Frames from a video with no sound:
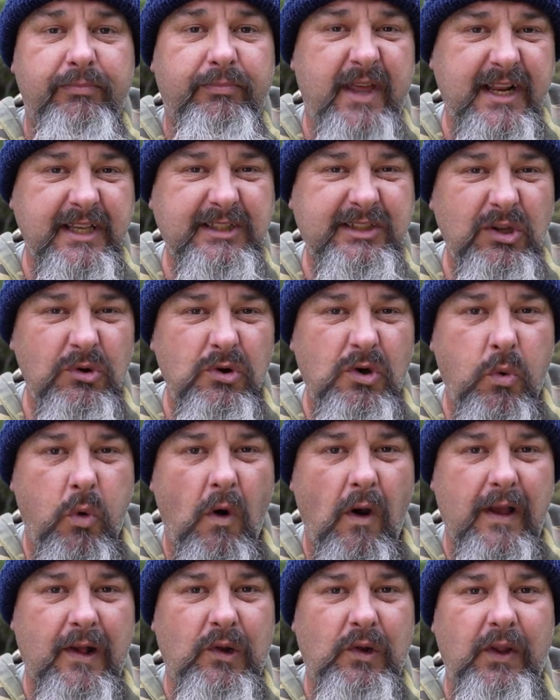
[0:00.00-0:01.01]
that it's still
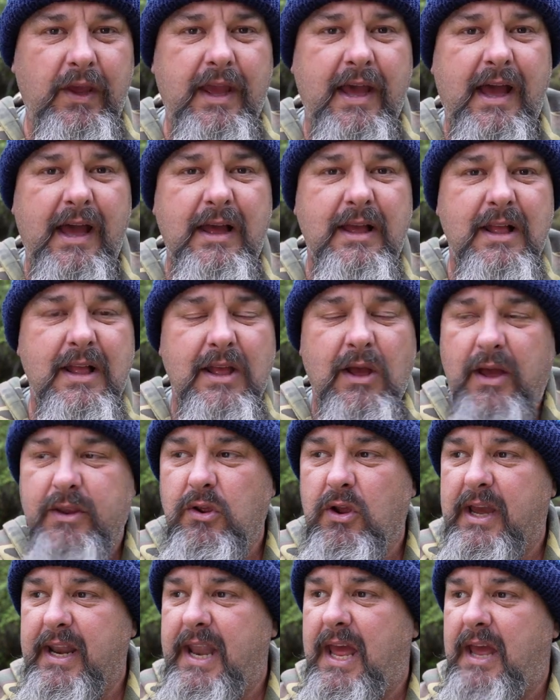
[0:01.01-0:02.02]
quite clear and
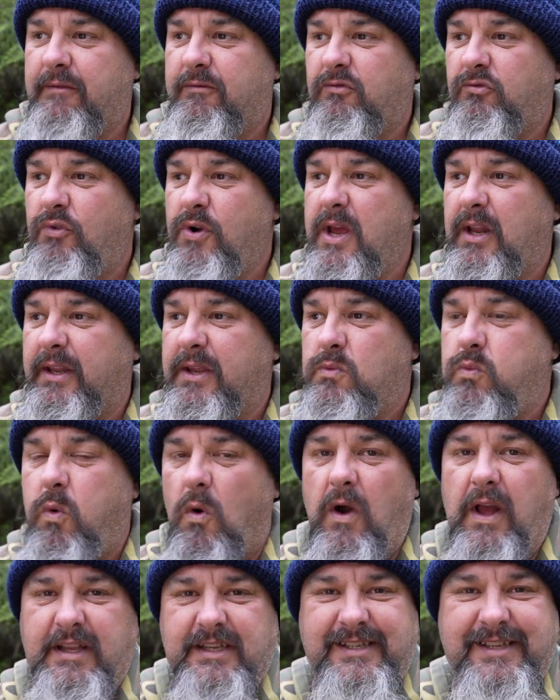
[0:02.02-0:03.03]
you can have really
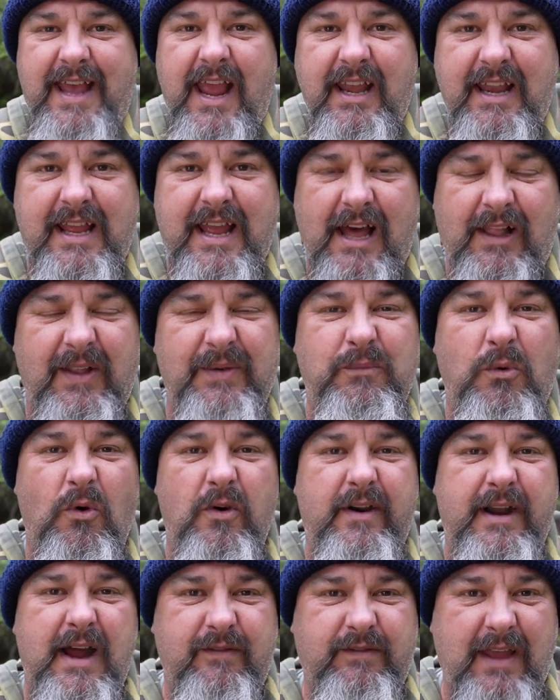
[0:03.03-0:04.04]
white sandy coloured
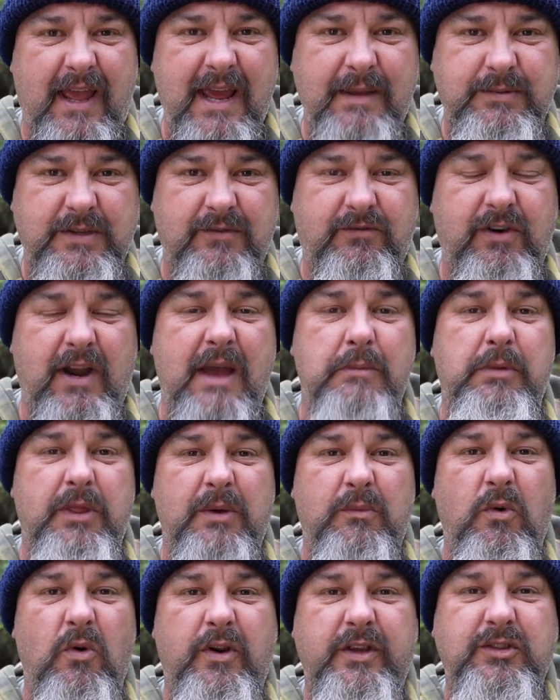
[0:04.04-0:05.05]
water after heaps of rain and
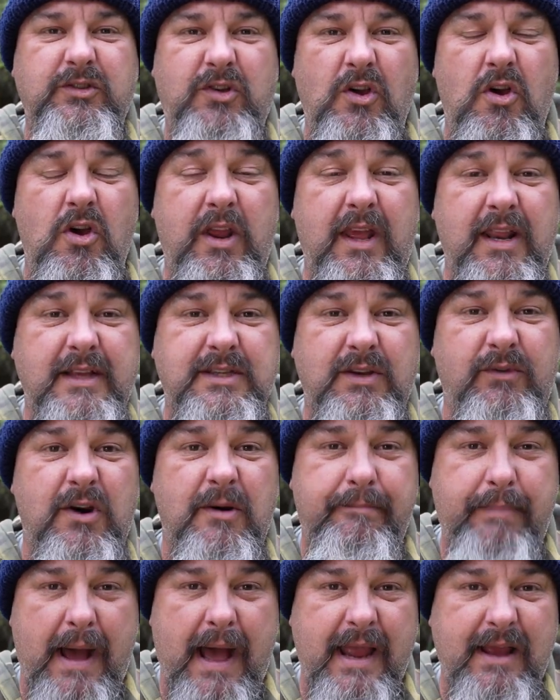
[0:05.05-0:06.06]
the water's dirty and it's a real
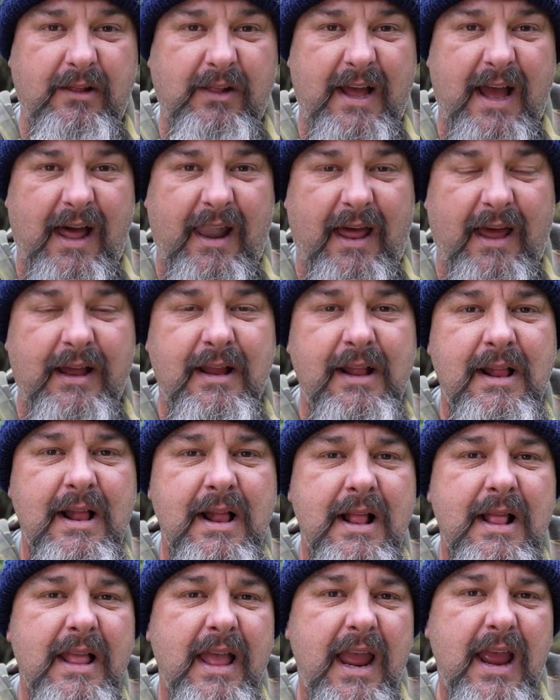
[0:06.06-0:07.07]
pale colour.
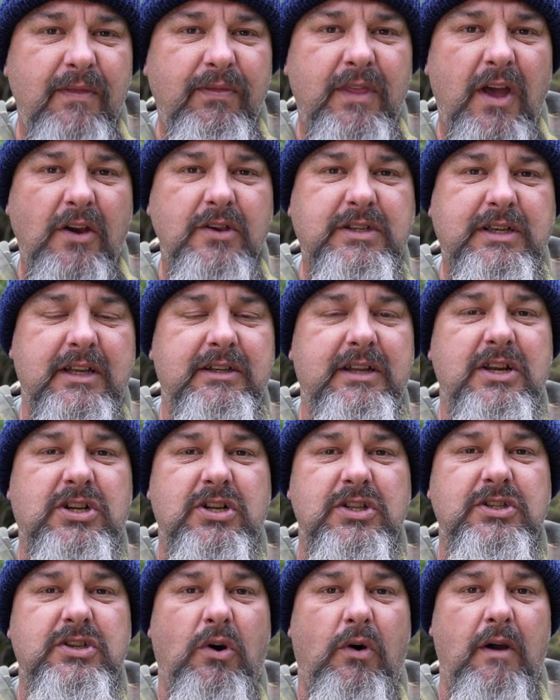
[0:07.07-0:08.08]
In those
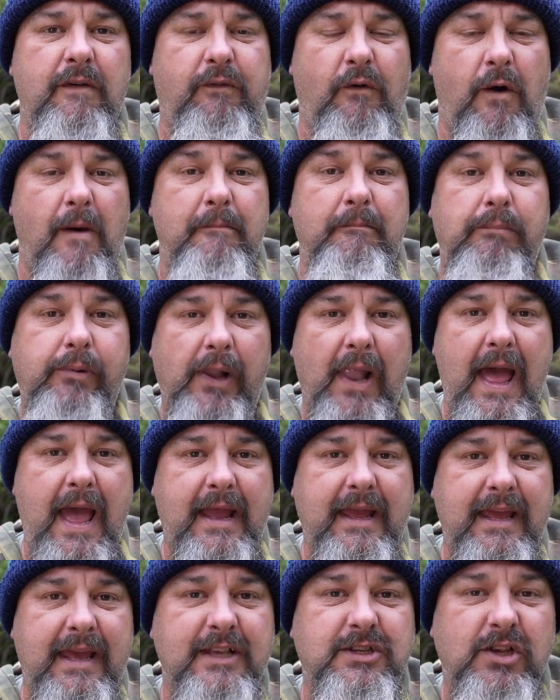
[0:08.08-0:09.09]
conditions I find
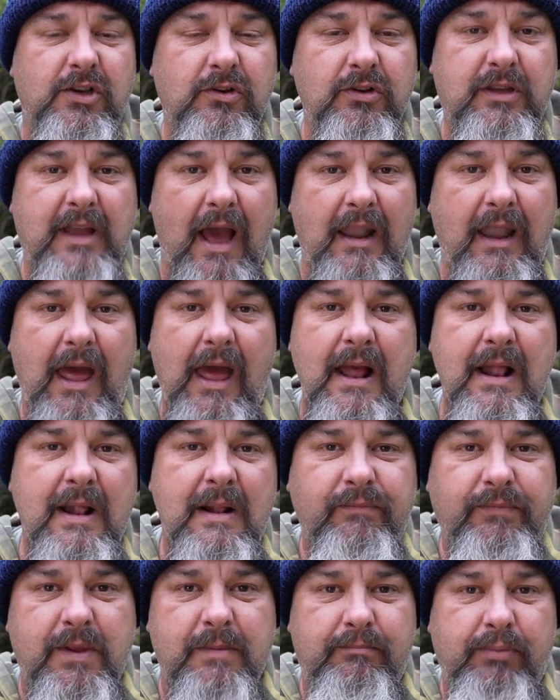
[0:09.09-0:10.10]
black is a good colour.
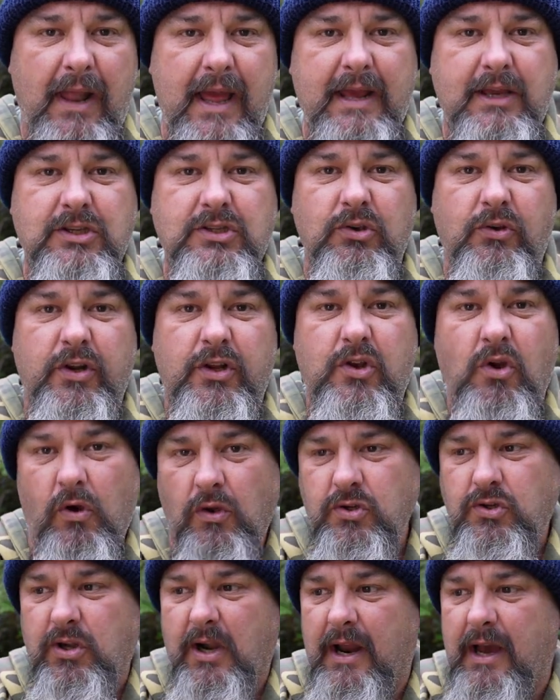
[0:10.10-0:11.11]
The black sort of
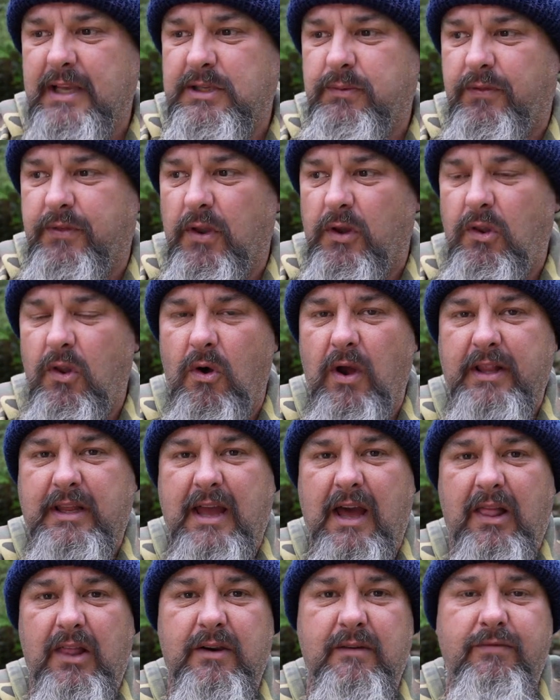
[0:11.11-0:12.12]
contrasts with the light
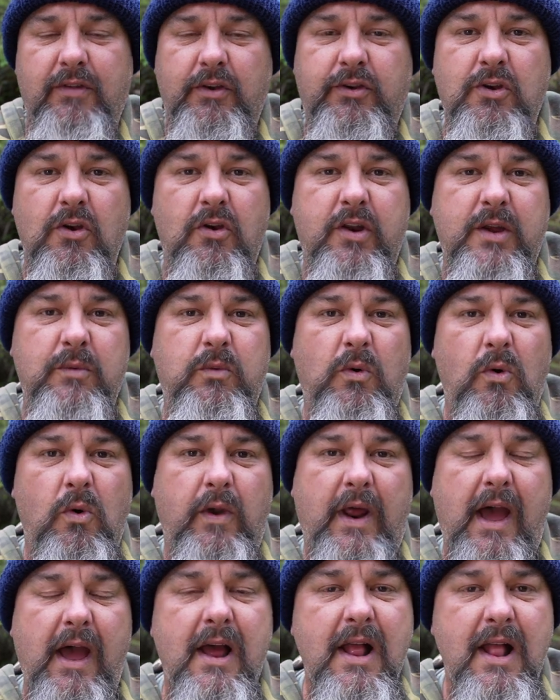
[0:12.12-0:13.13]
colour of the dirty
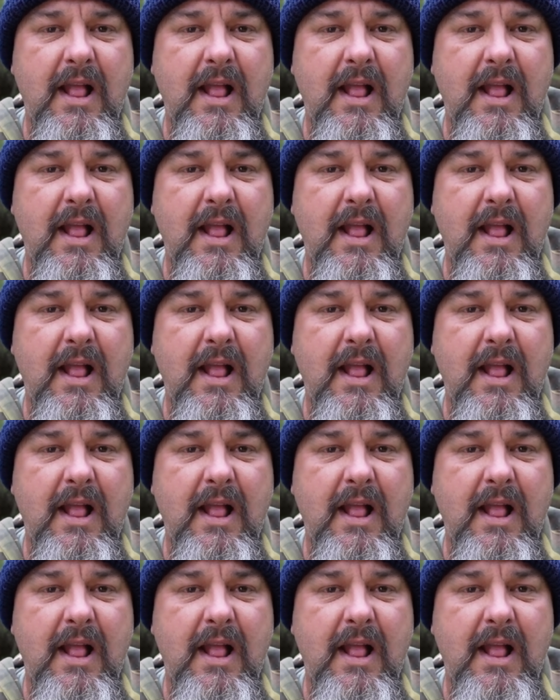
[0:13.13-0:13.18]
water